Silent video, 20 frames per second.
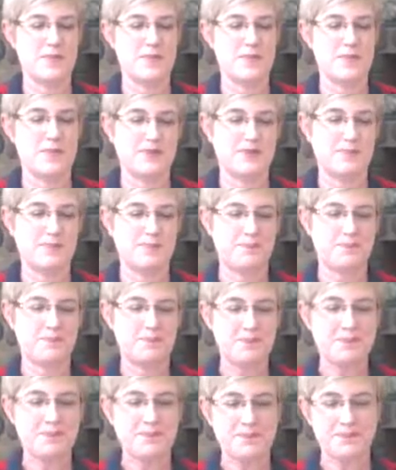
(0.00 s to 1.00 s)
But still.
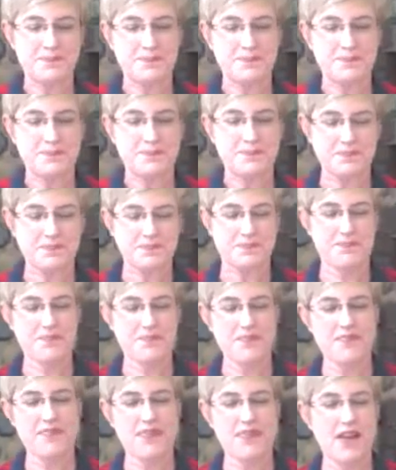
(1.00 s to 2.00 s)

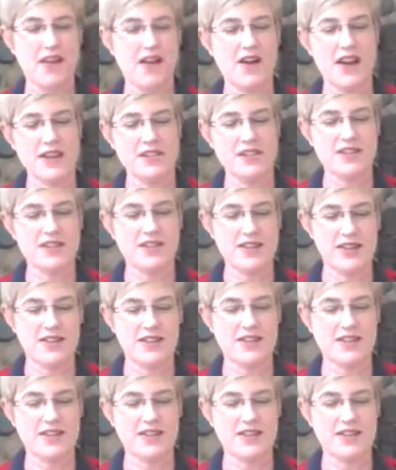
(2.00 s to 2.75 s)
I turned that